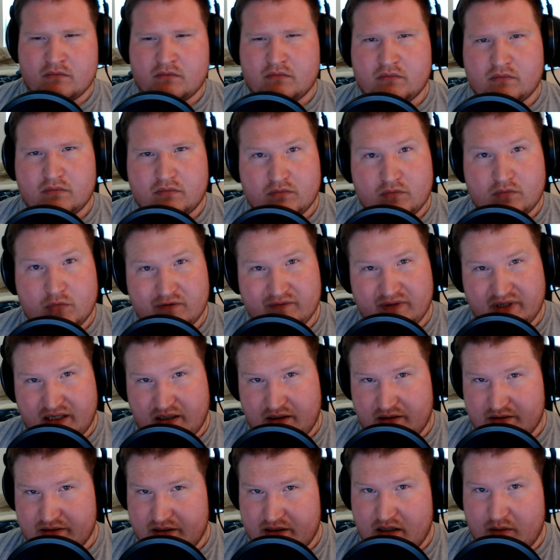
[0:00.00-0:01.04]
Moving
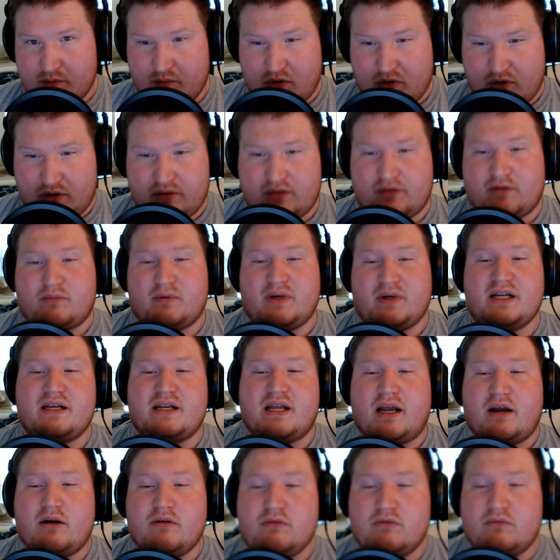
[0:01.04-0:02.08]
on to number 3
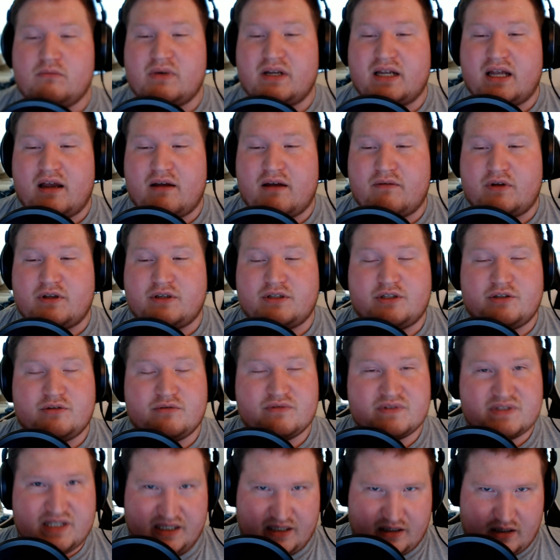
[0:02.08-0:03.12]
now, we have
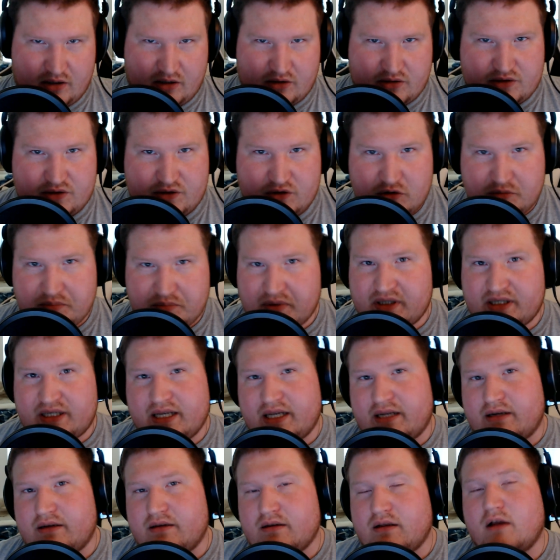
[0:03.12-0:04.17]
using
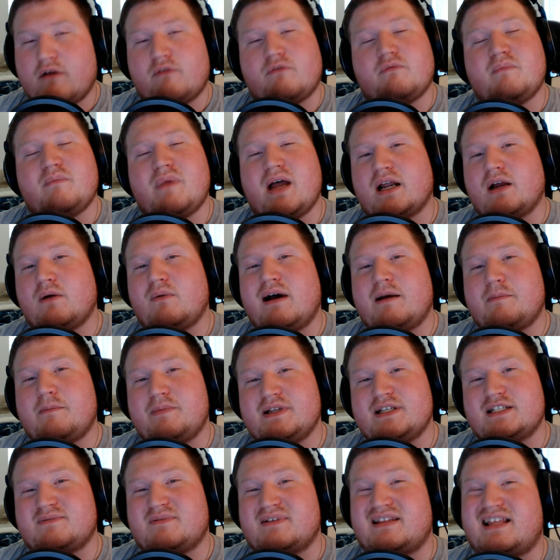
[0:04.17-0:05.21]
duplicate of mega
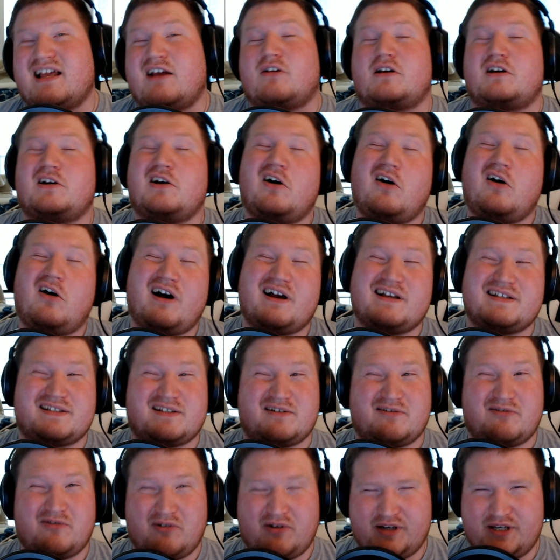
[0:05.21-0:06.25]
weapons without a cause,
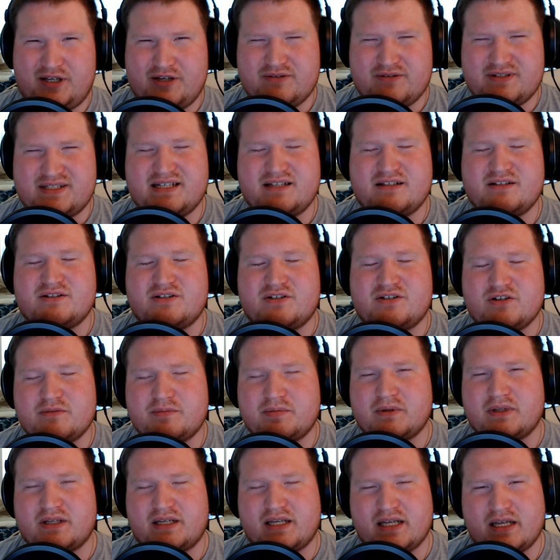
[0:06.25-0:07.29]
or using
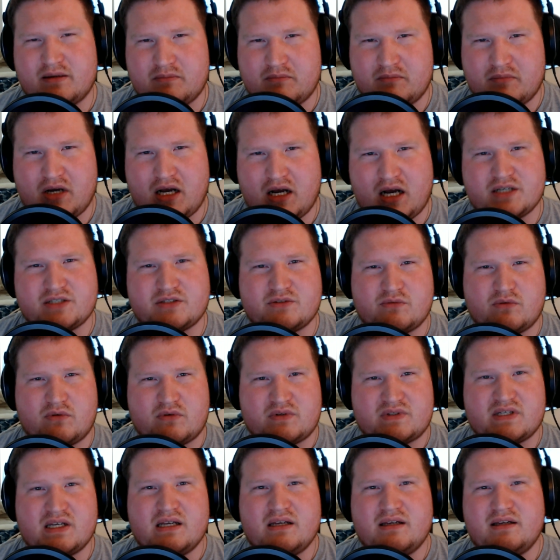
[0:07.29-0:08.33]
duplicate
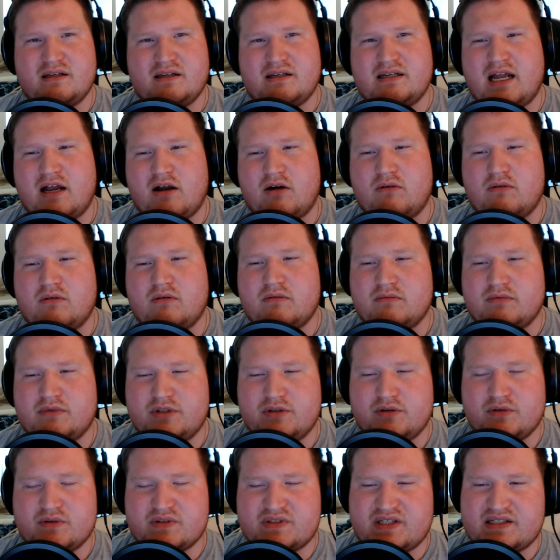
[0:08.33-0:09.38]
modules. Now, you
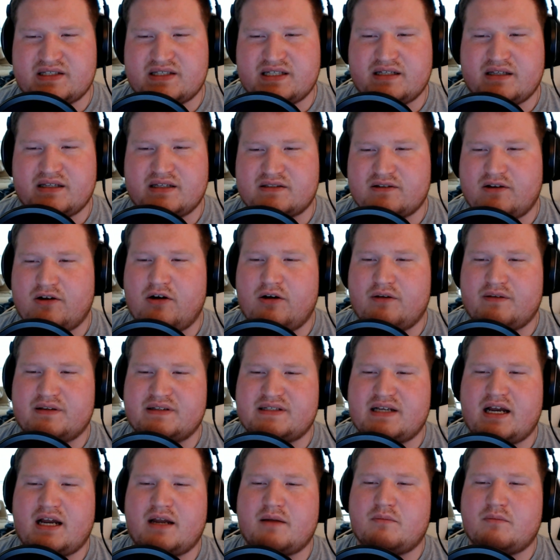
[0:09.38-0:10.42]
used to see this all the
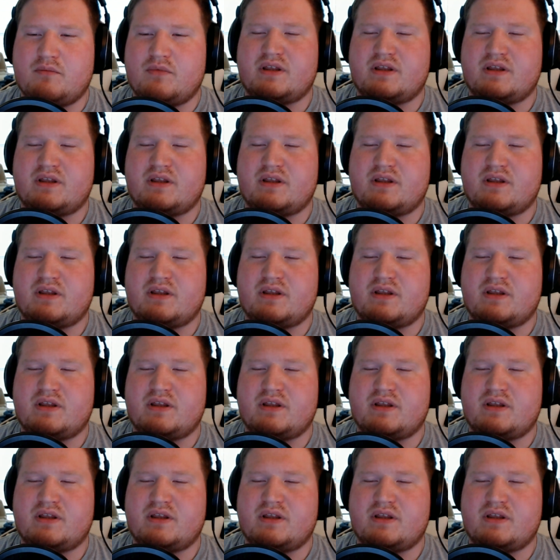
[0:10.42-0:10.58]
time with